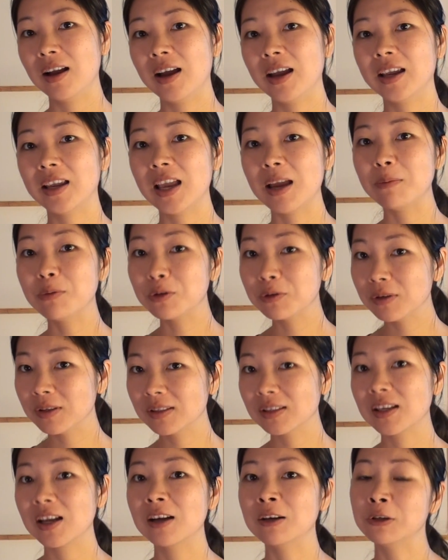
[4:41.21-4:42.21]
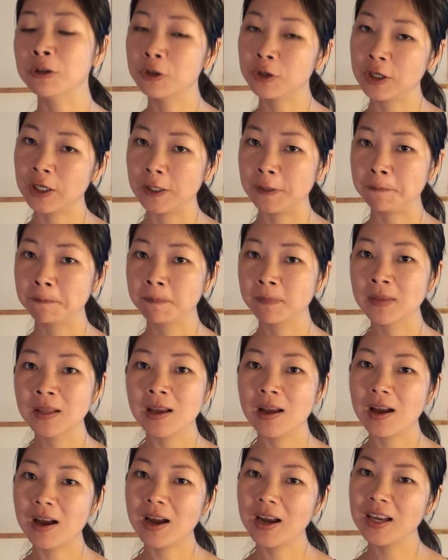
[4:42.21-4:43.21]
I came to this country,
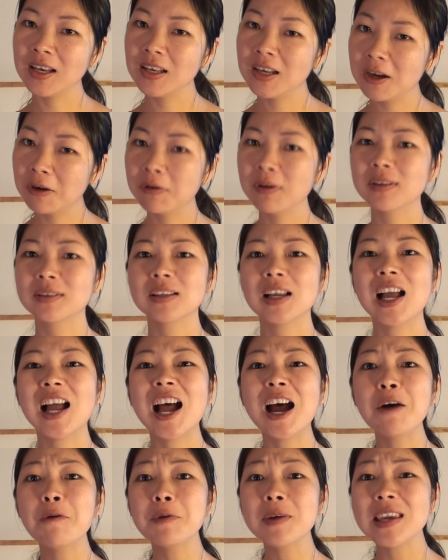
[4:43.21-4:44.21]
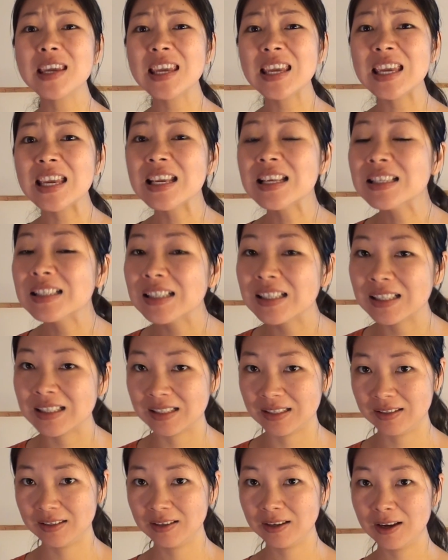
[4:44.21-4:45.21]
I noticed how
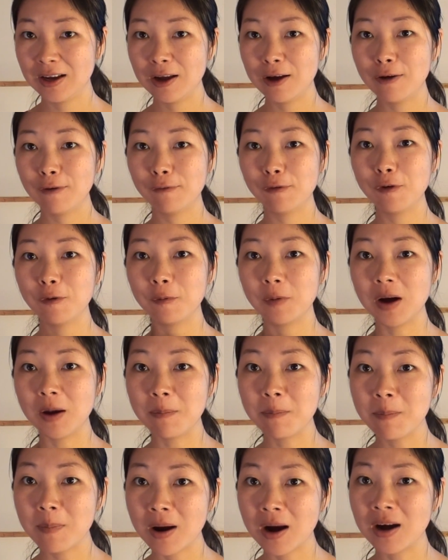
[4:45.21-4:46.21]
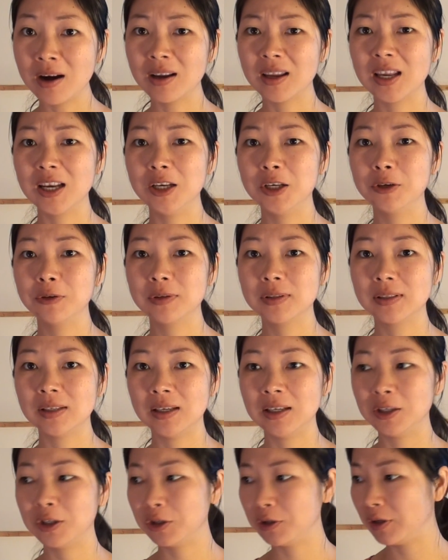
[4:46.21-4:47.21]
easy for Americans to
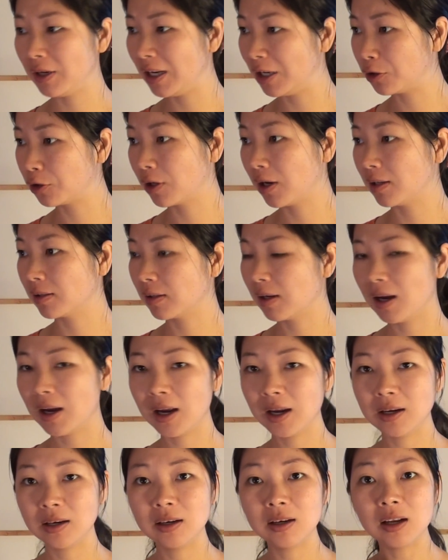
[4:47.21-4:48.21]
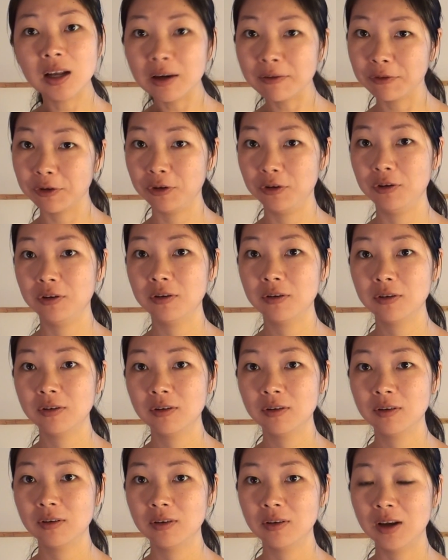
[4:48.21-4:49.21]
say to each other, I love you.
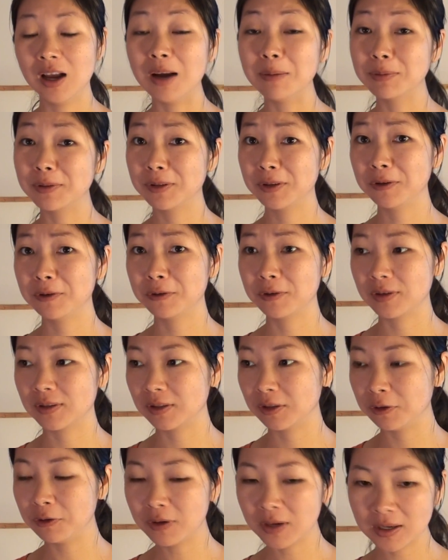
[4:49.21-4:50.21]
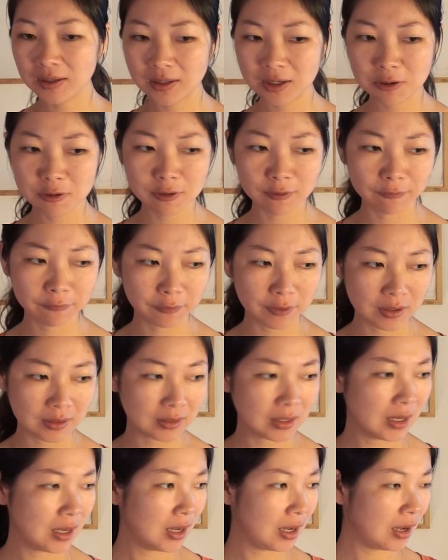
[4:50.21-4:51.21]
I'm serious. You can tell your
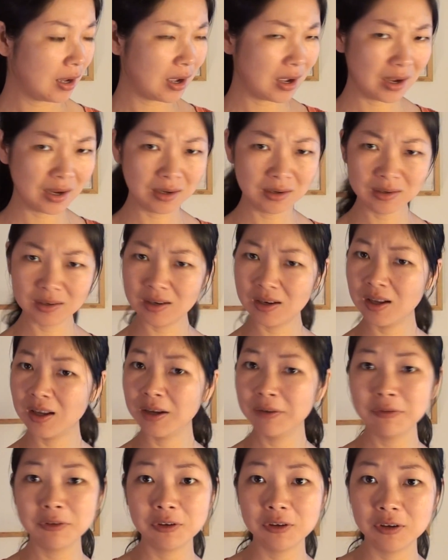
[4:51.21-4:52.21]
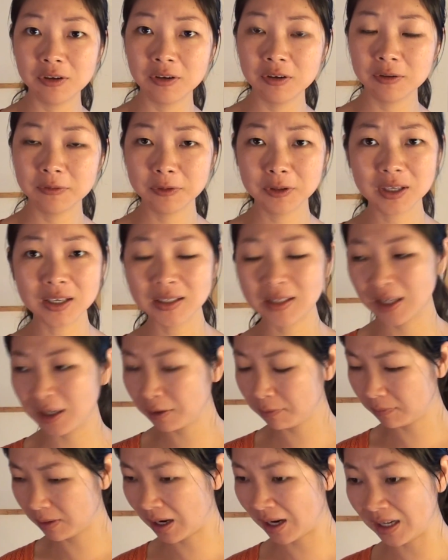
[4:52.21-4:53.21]
friends, I love you. You can
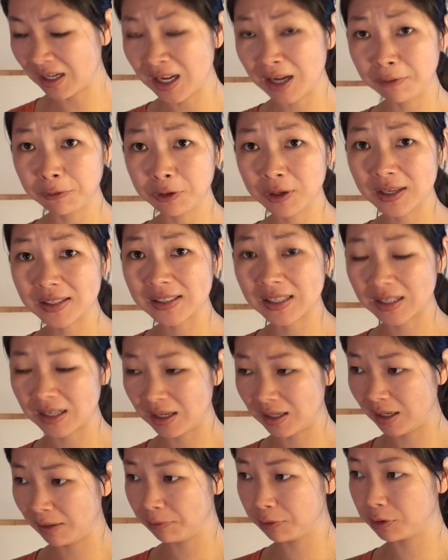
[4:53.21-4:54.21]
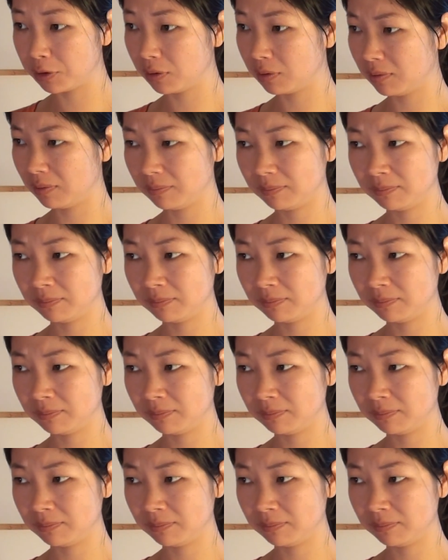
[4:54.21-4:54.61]
tell, I love, you can say, I love you too.